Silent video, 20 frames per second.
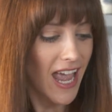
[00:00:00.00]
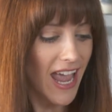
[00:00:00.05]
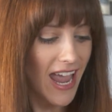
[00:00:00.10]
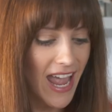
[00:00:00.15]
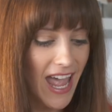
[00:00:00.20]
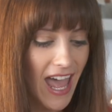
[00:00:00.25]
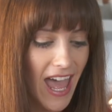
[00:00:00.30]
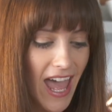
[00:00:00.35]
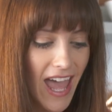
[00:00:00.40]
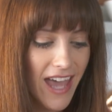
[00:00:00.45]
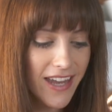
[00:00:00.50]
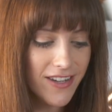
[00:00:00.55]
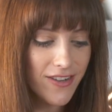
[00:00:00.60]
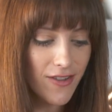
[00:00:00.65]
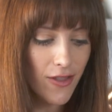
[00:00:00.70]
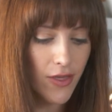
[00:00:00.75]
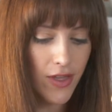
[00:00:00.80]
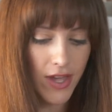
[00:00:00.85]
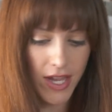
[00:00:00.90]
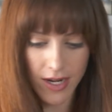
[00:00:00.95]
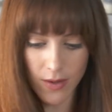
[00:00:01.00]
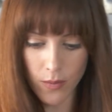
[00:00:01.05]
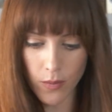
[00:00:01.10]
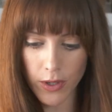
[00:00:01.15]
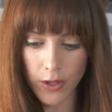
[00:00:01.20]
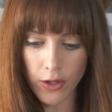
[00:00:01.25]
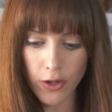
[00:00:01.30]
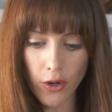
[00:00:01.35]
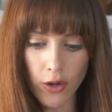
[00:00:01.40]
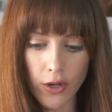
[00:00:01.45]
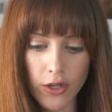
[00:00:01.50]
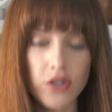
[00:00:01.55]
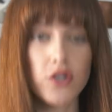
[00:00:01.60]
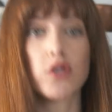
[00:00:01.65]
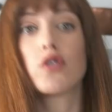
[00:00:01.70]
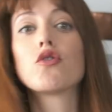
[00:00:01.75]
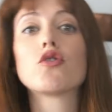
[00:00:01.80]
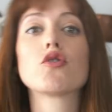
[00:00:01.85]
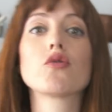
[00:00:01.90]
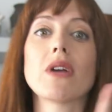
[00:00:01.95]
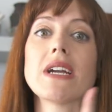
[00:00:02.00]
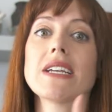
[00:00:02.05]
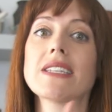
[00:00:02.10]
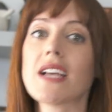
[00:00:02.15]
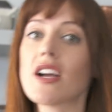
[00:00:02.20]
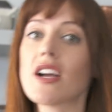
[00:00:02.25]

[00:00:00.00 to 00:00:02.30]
and then we are going to dress